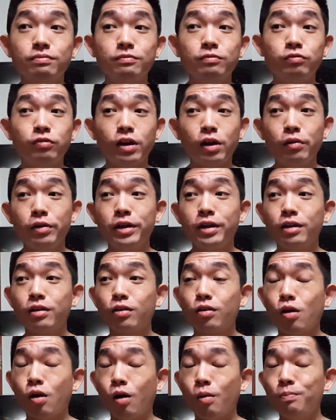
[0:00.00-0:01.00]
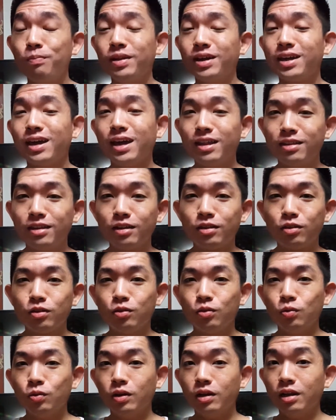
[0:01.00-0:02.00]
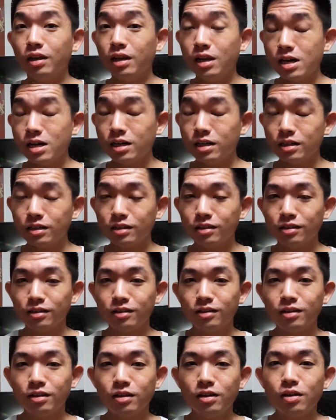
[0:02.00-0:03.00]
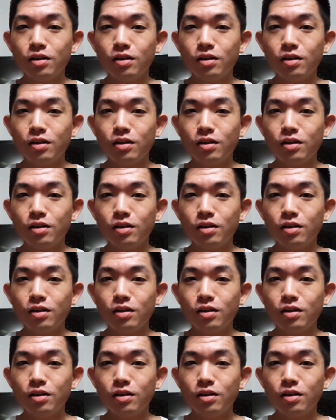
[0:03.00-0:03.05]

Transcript: very complicated to learn,